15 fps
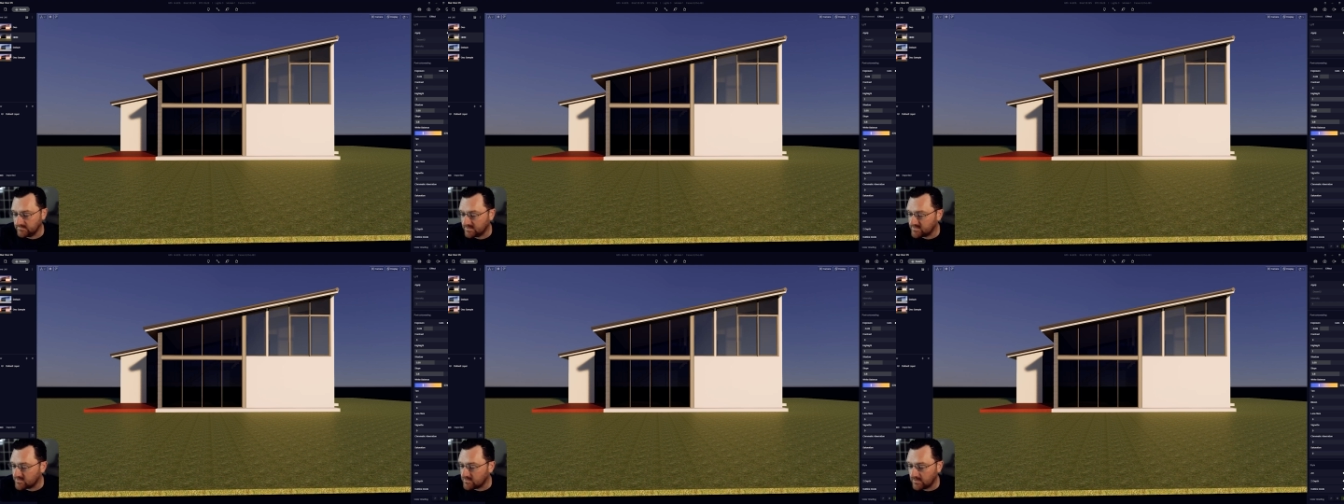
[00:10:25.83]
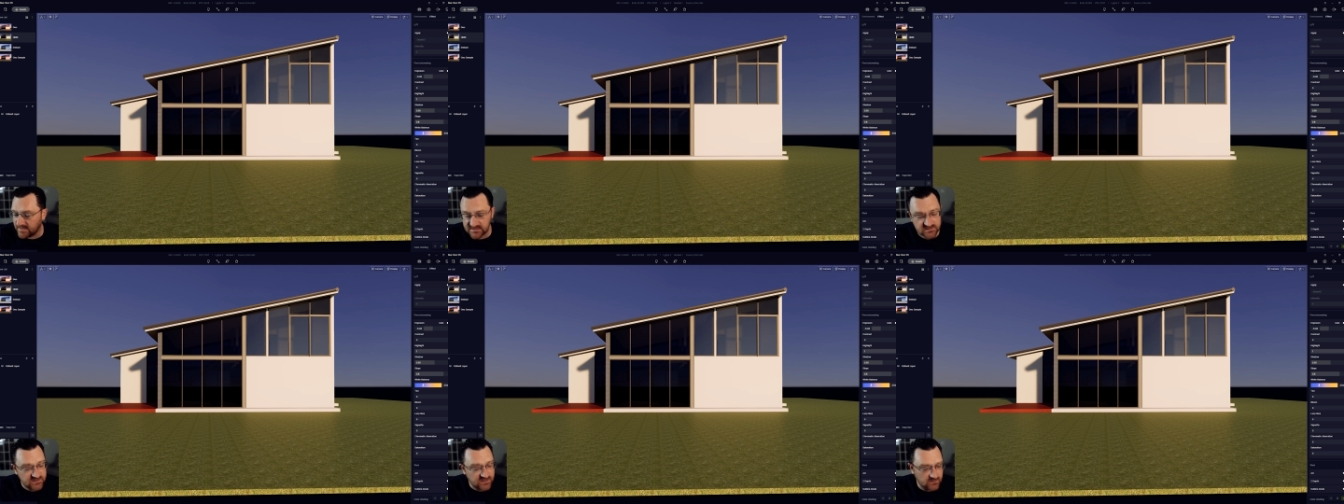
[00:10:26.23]
Let's go ahead
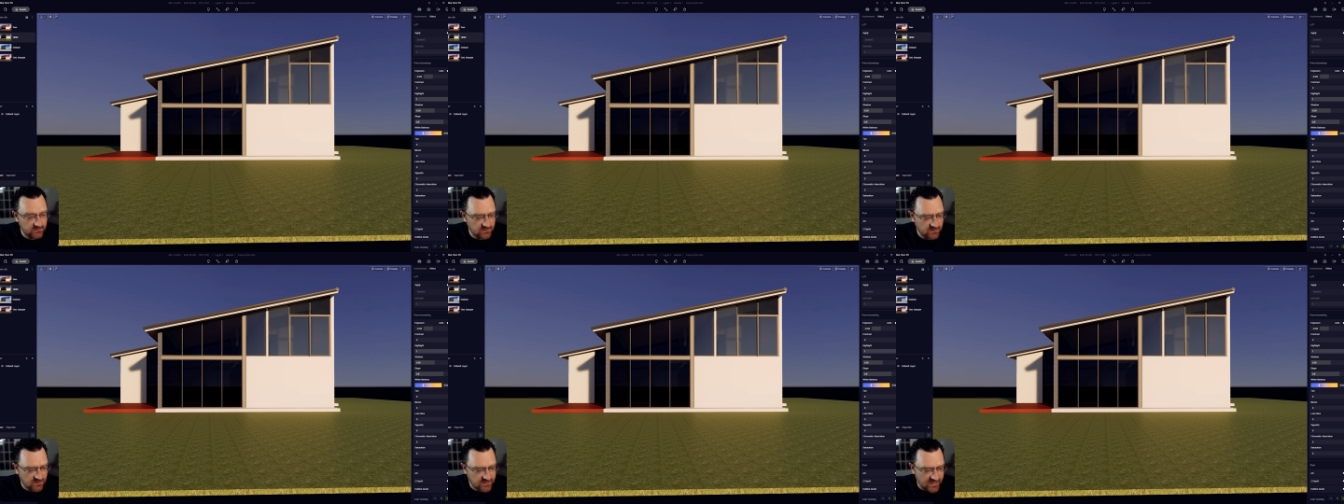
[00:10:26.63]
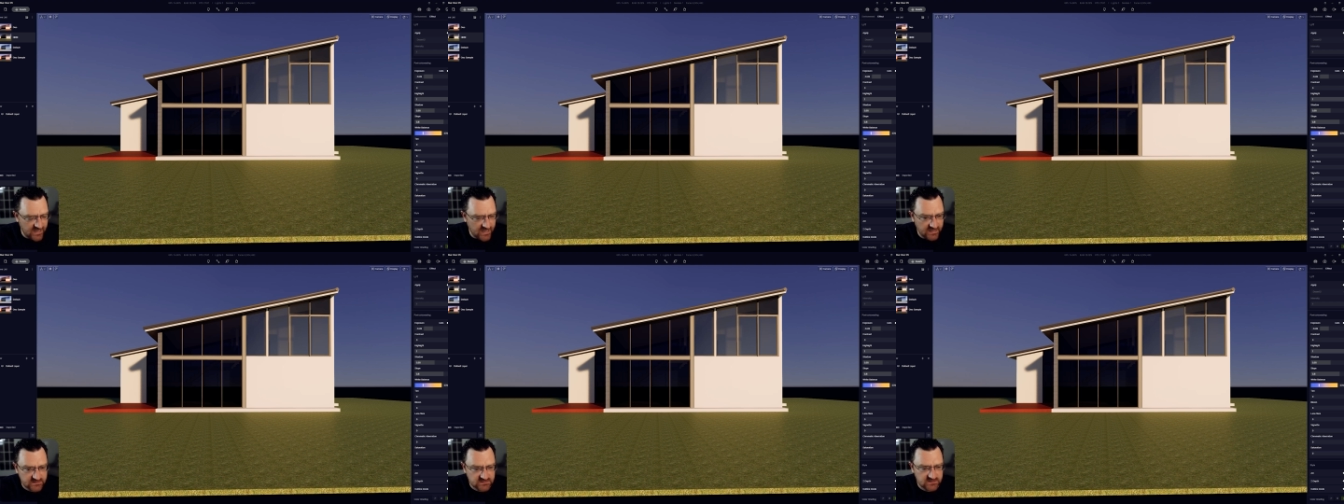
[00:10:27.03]
and take a look
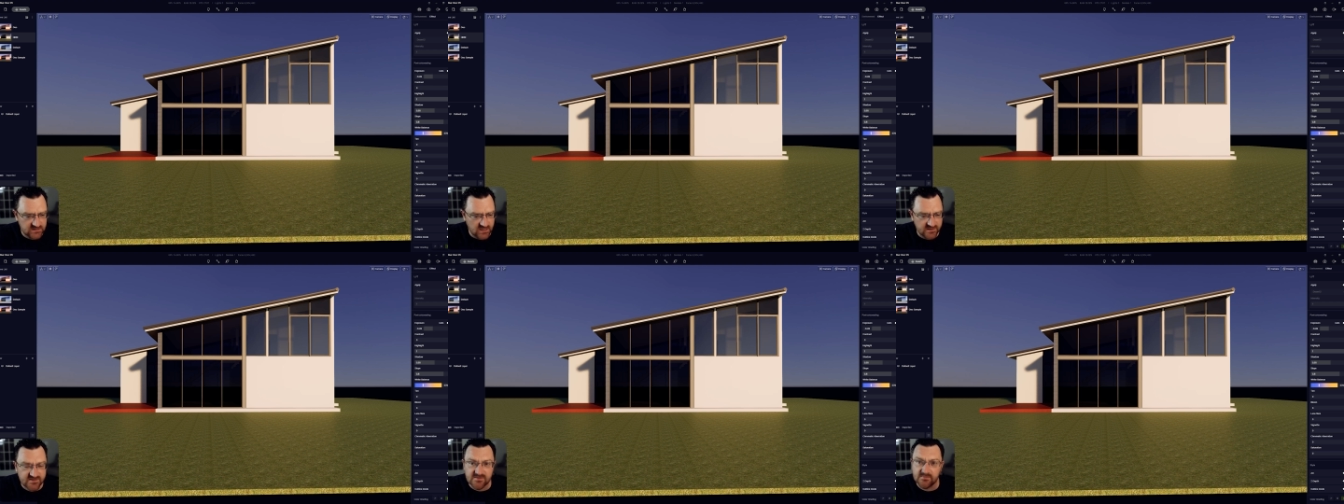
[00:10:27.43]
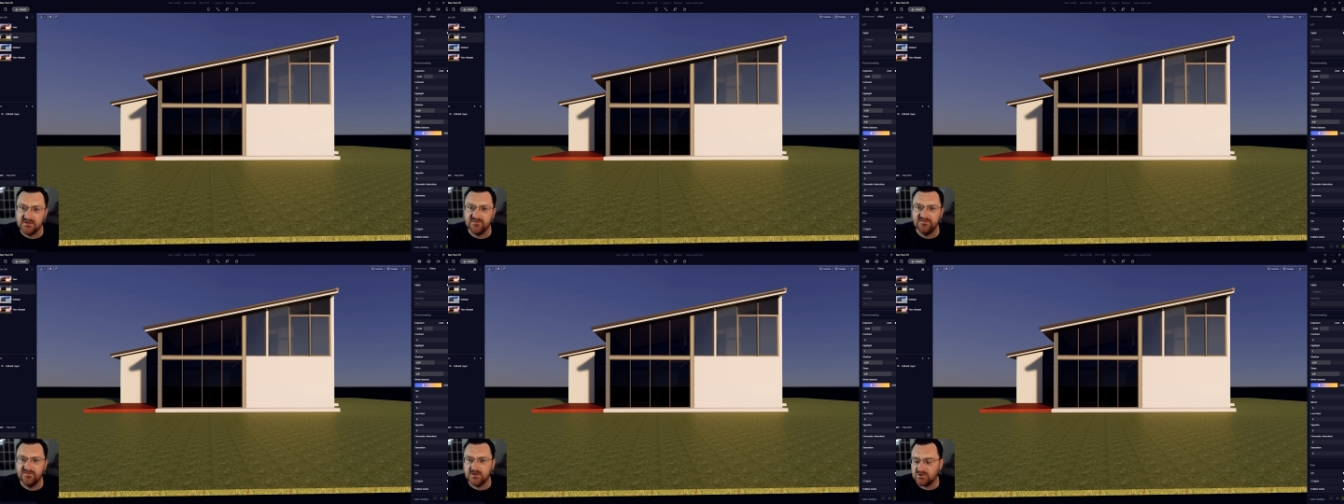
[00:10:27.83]
at uh, some of
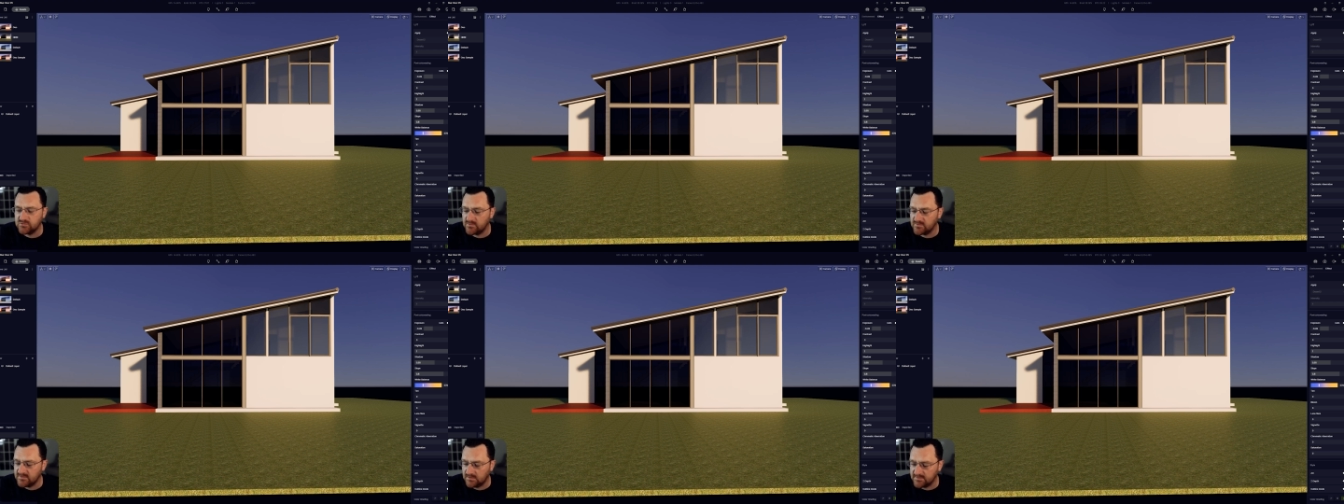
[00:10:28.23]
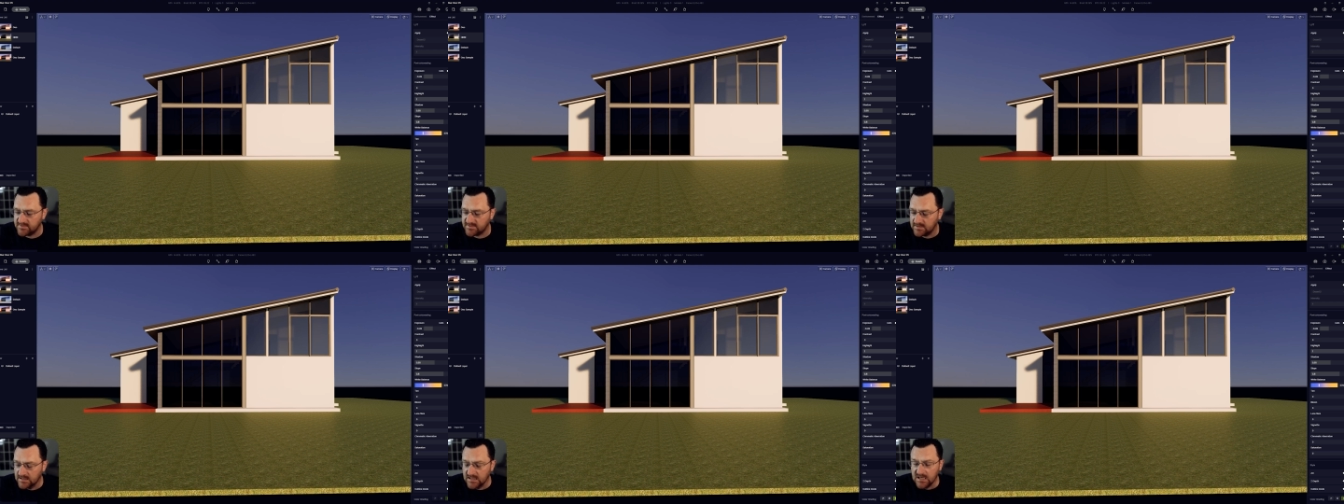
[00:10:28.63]
the finished
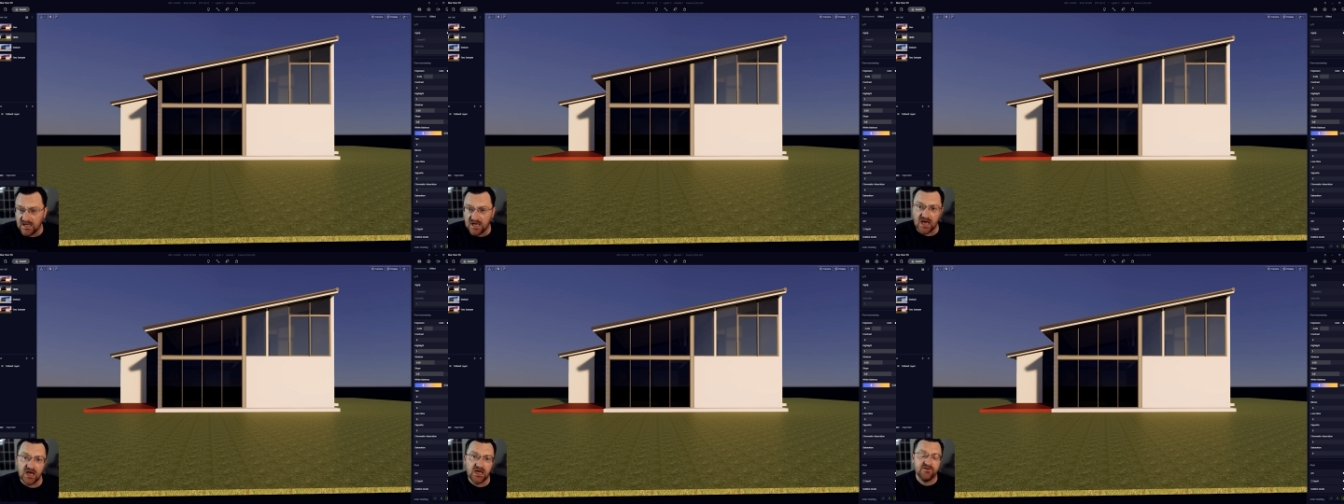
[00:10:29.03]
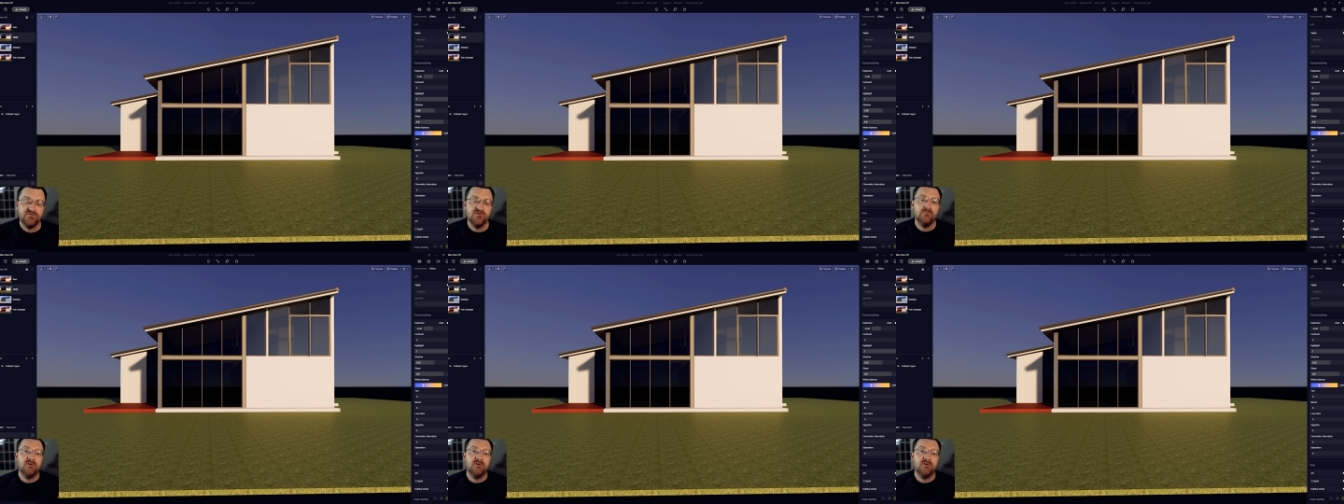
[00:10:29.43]
results. Uh, if you